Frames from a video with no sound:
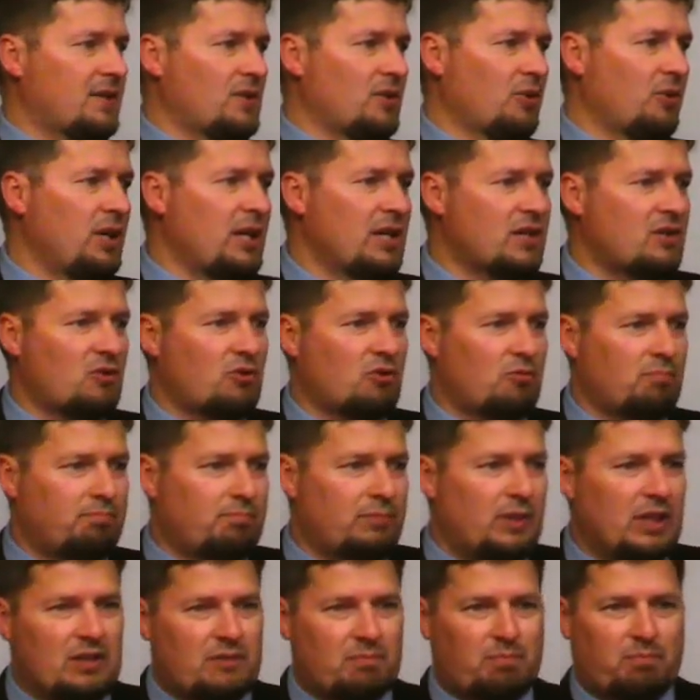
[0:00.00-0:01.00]
So he's,
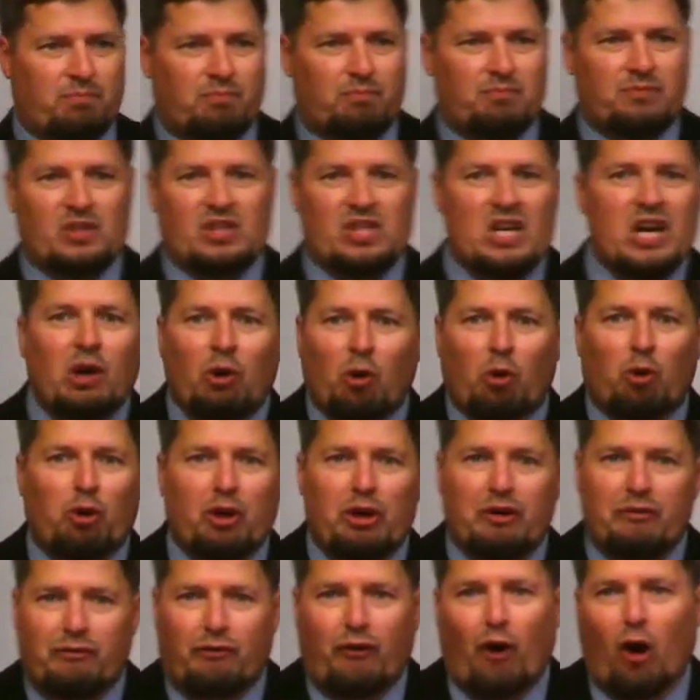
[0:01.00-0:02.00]
he's
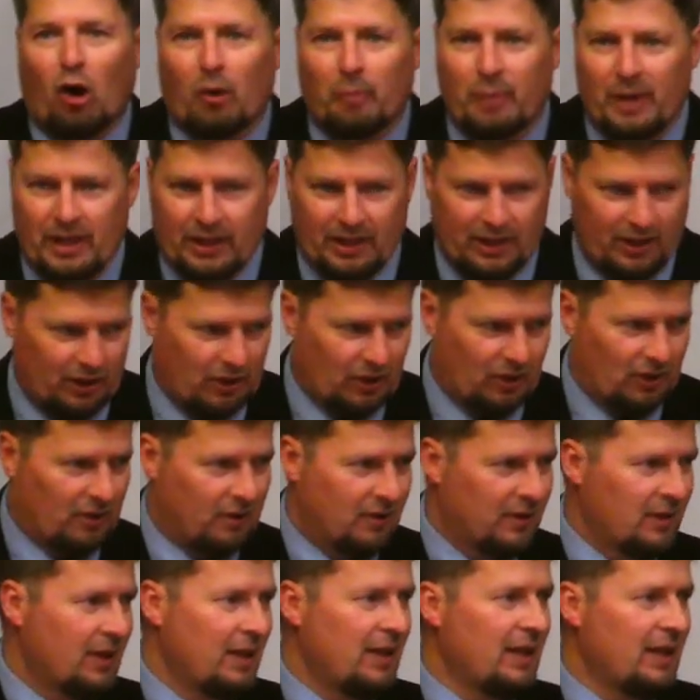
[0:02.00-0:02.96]
secretly farming here.